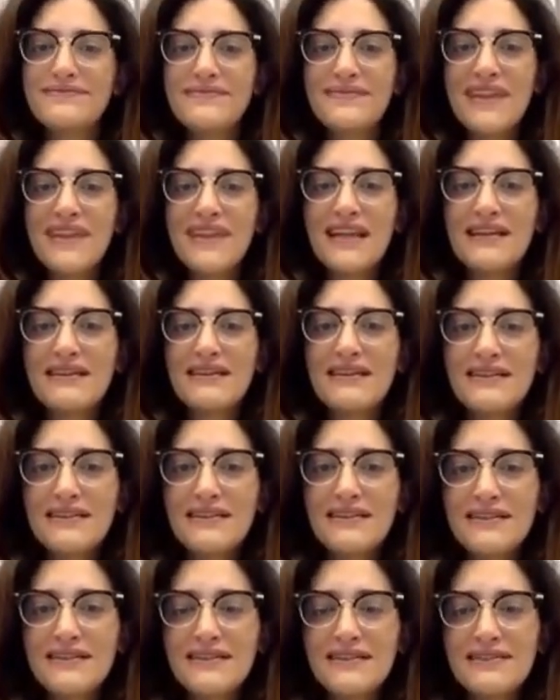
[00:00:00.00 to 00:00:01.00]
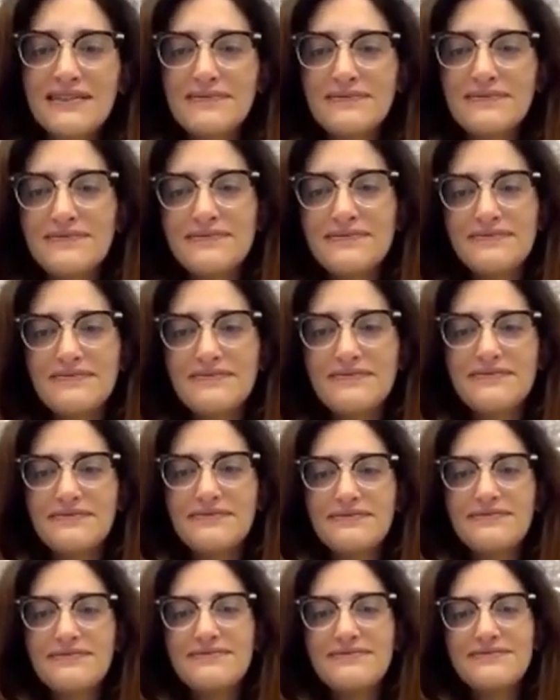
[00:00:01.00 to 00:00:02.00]

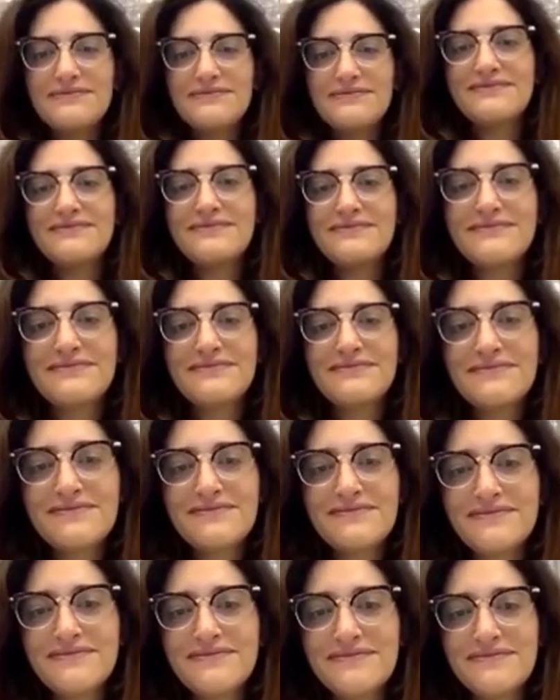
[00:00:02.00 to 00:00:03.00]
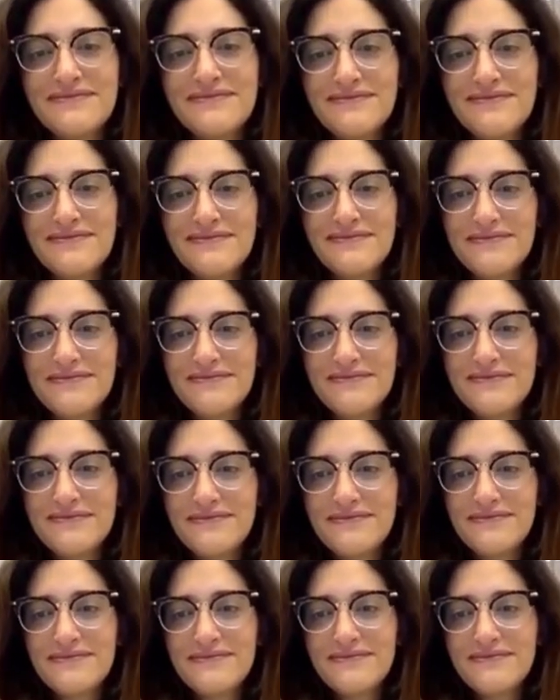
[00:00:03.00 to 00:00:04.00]

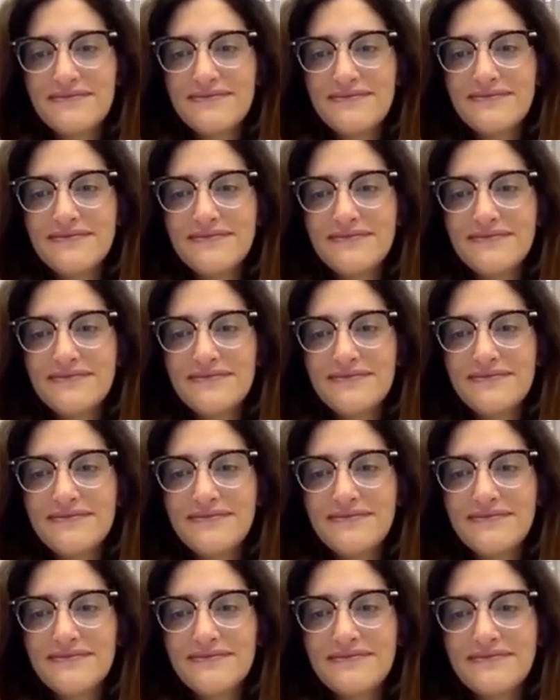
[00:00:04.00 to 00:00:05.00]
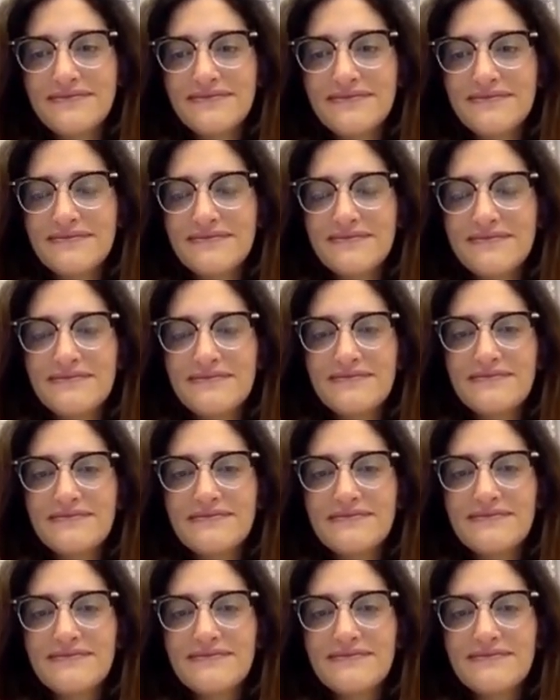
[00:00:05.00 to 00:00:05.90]
(not speaking)